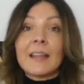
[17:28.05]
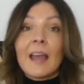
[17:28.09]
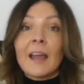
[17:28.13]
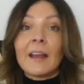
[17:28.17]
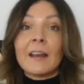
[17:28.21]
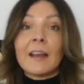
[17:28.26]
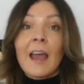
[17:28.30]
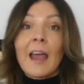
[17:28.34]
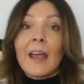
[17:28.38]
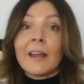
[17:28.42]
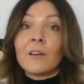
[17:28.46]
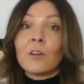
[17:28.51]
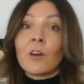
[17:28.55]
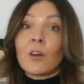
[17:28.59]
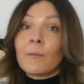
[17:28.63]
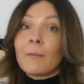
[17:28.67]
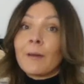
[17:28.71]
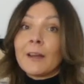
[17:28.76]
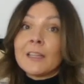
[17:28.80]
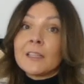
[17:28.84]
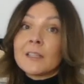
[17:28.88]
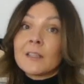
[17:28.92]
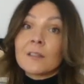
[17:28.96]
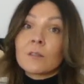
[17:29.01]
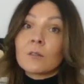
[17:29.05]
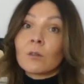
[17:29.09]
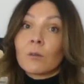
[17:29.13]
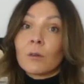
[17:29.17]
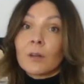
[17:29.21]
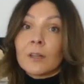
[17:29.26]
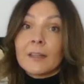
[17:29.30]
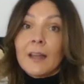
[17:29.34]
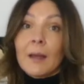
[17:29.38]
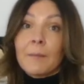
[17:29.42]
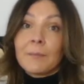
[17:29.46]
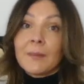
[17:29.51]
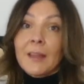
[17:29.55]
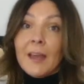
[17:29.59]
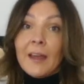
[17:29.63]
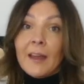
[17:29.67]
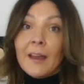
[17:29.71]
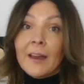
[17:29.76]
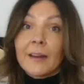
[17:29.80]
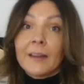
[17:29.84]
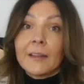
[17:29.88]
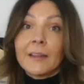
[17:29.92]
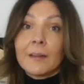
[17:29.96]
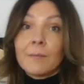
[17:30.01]
then I normally store them
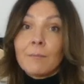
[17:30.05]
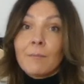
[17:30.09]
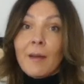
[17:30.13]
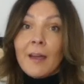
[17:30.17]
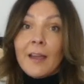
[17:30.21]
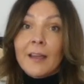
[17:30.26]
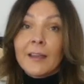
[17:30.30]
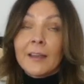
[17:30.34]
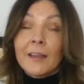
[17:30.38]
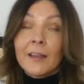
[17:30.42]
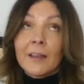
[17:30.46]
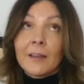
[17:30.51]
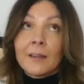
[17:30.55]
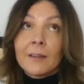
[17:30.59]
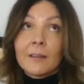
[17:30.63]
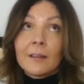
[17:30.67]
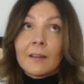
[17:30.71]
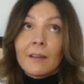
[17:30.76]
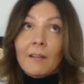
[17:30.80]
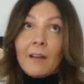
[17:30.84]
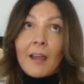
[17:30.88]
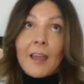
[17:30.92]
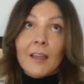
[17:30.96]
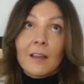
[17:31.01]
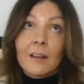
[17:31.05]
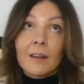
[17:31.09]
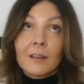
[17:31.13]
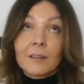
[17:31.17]
there in my rail.